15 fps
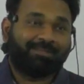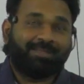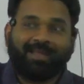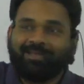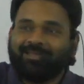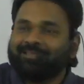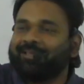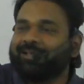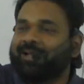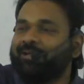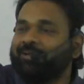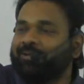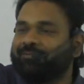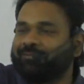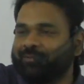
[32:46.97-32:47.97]
That is the
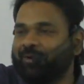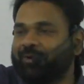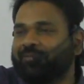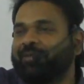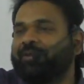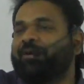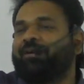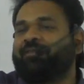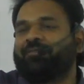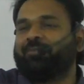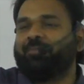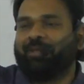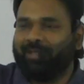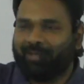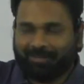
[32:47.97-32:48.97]
kind of shock we got
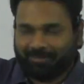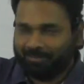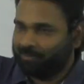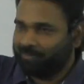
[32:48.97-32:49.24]
from here.